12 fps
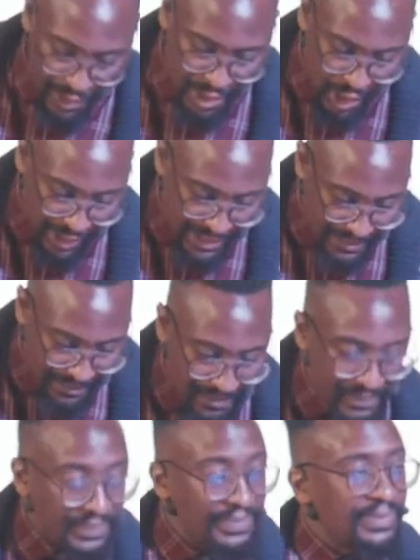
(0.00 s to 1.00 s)
god,
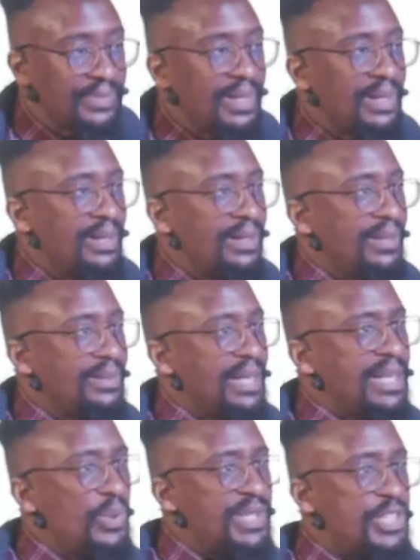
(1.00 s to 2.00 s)
that
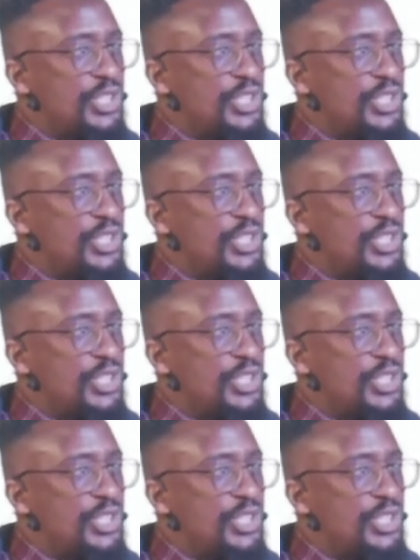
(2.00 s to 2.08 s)
he was in